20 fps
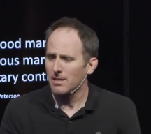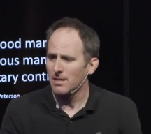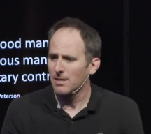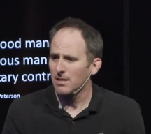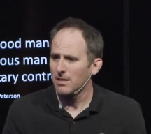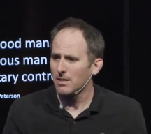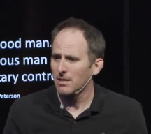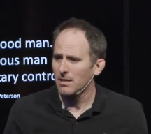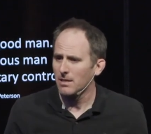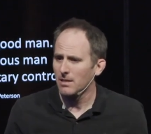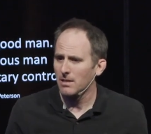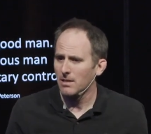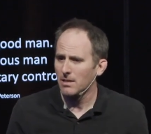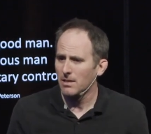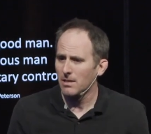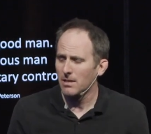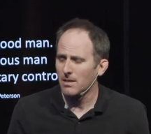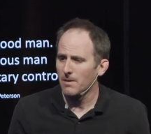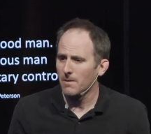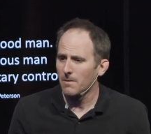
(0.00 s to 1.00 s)

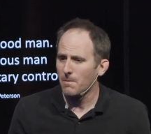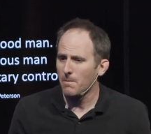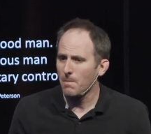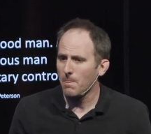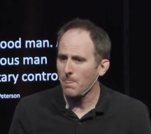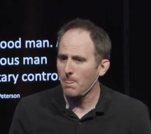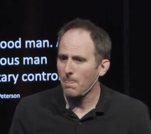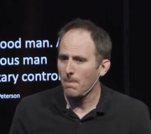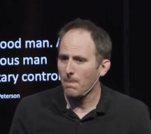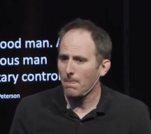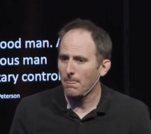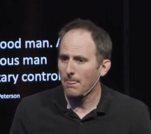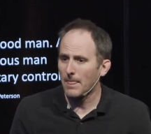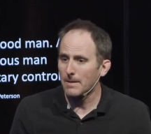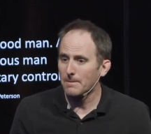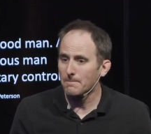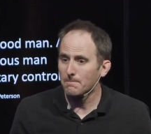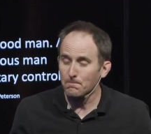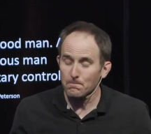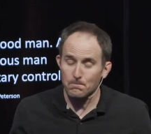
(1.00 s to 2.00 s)

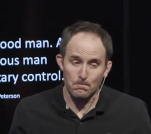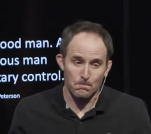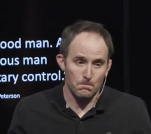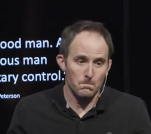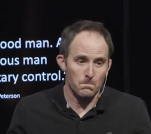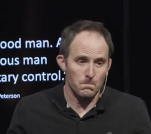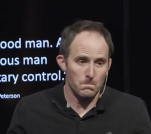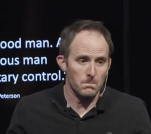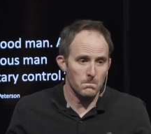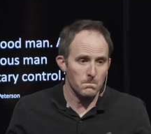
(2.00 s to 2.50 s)
Nothing is said.